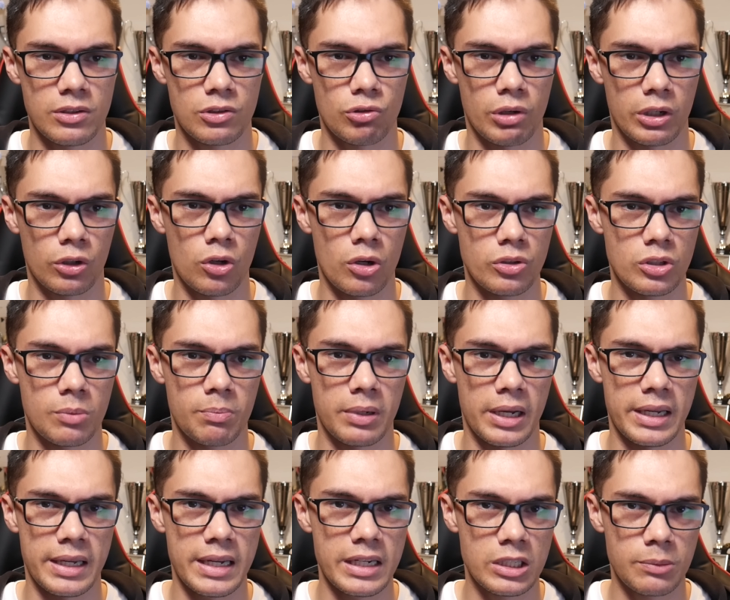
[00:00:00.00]
trying to
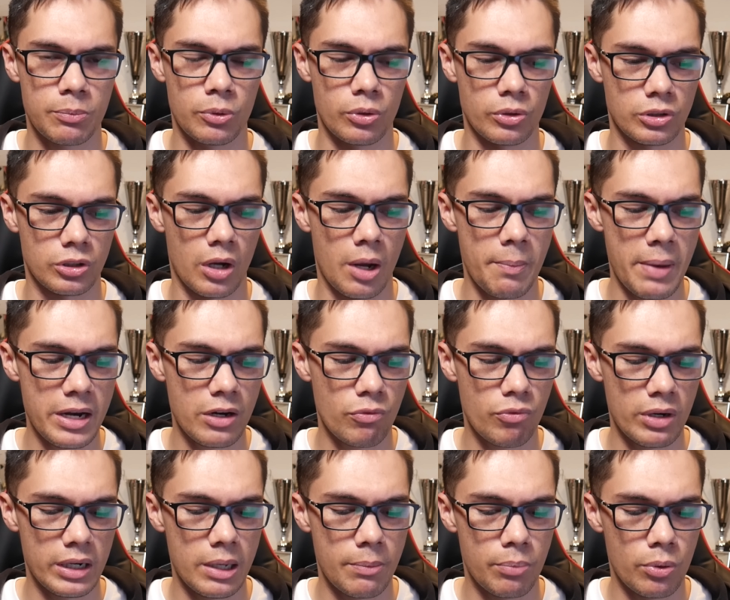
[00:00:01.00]
contemplate esports. So I made a
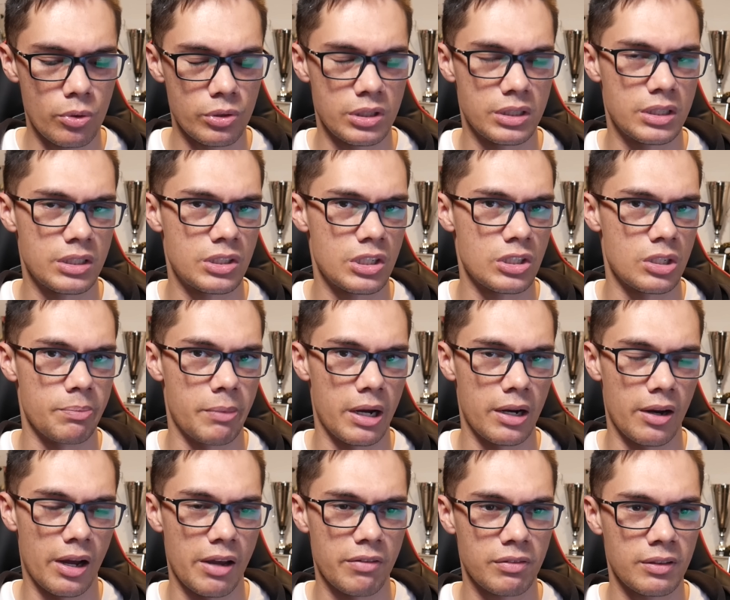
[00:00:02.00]
really important decision in my
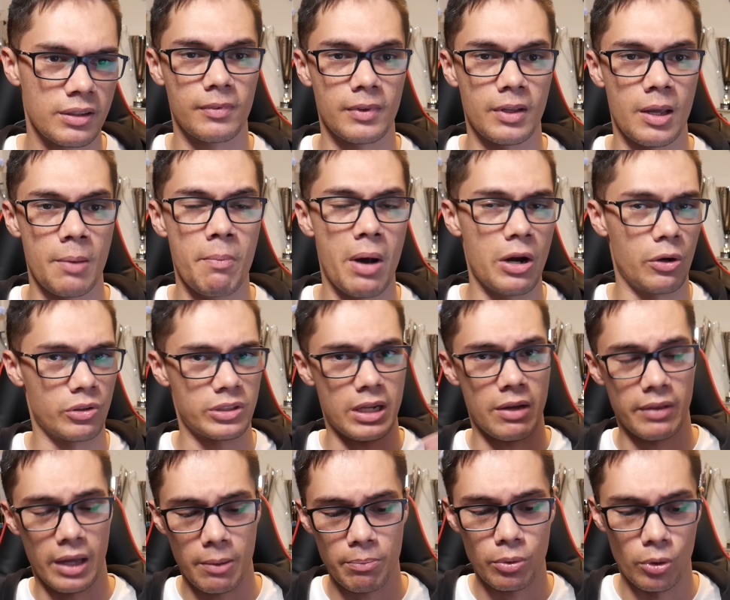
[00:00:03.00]
life. It might not sound
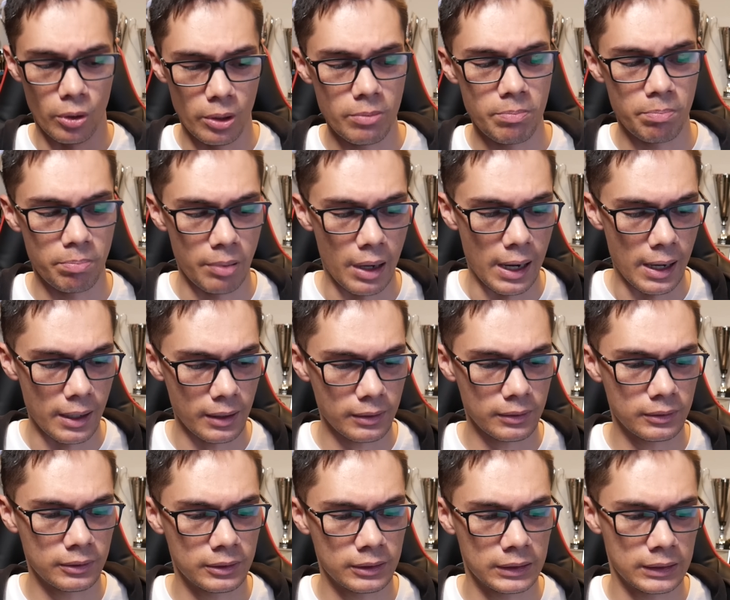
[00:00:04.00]
that important, but
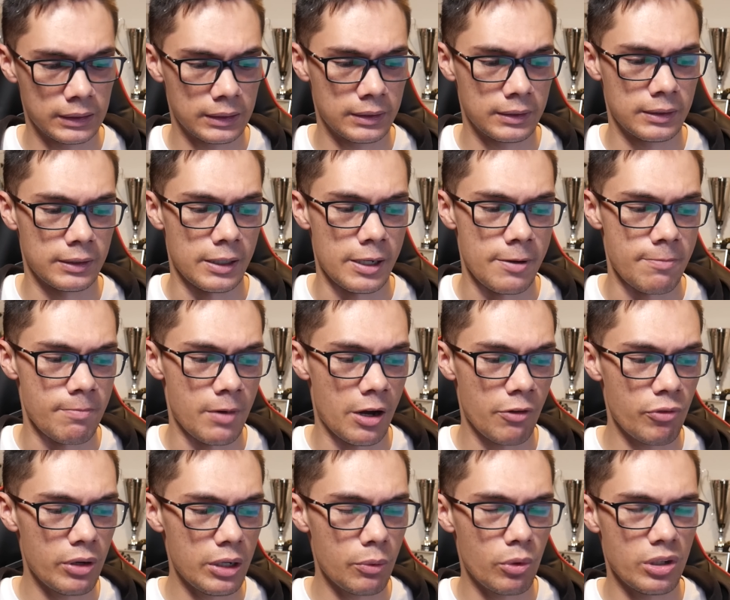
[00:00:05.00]
I
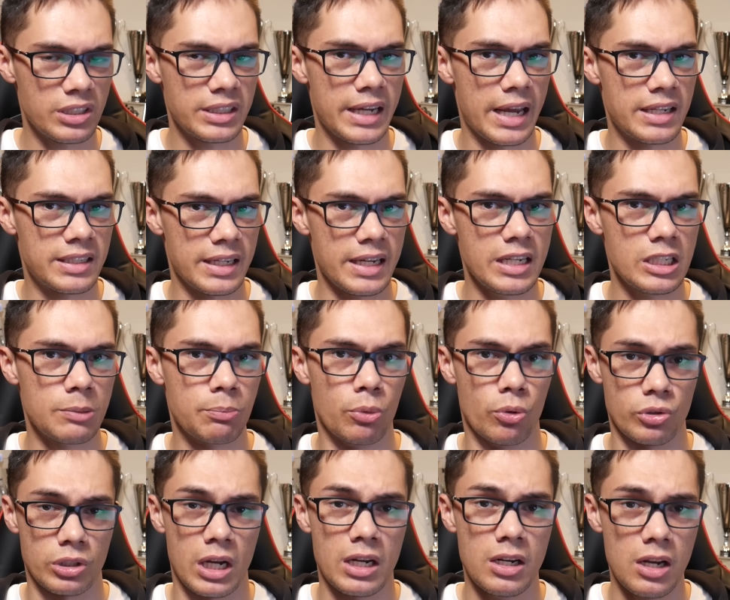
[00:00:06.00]
really wanted to get into esports.
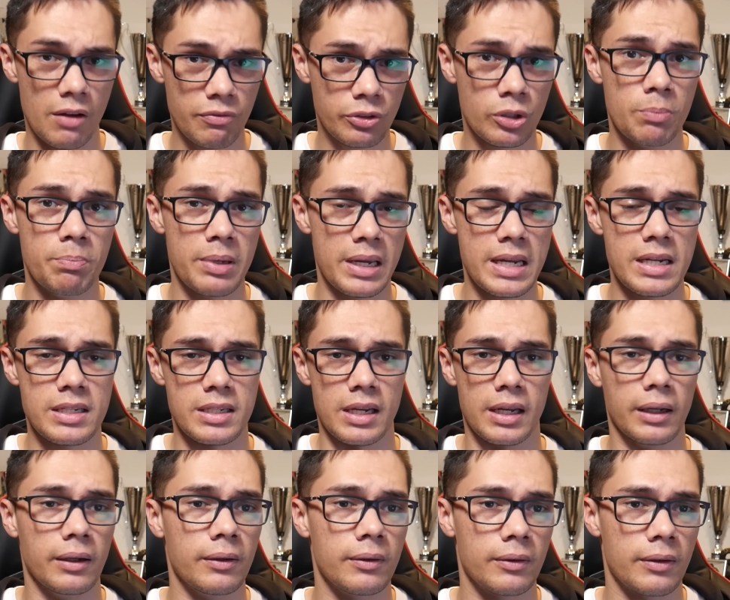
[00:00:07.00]
I love
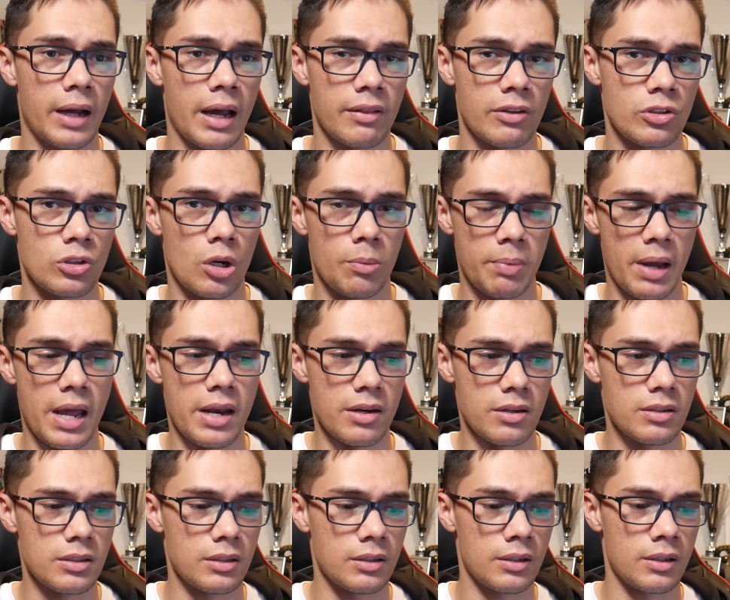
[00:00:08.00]
competing at the top
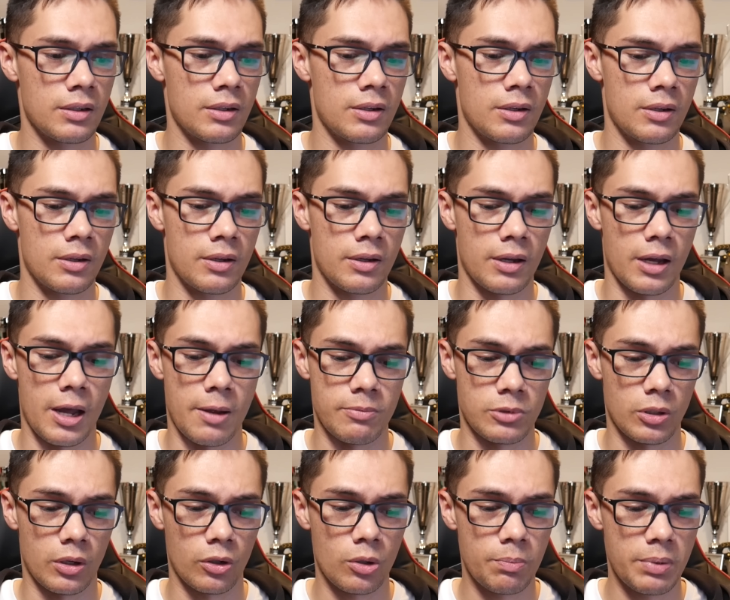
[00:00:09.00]
end. So
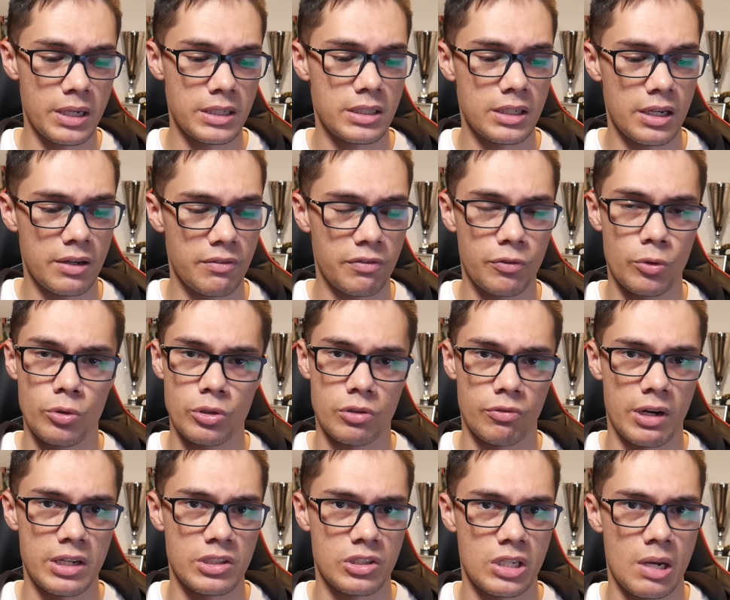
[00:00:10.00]
I competed in Forza
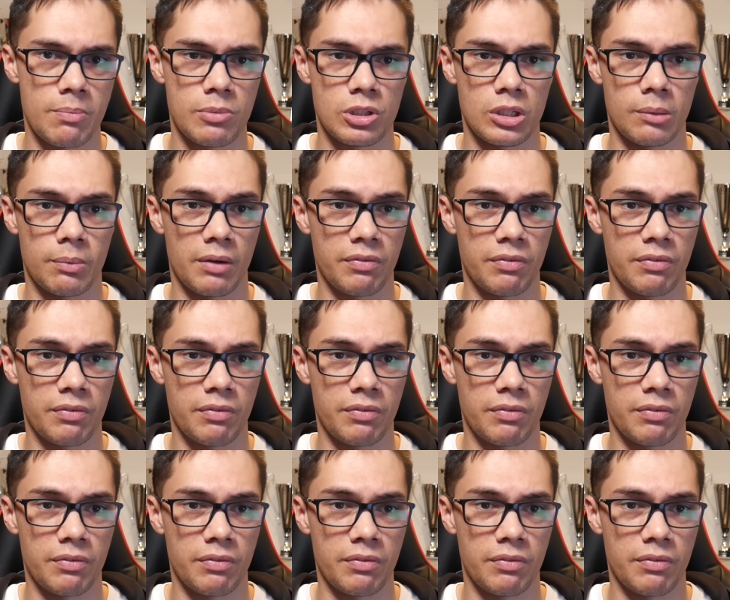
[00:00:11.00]
Racing Championship. I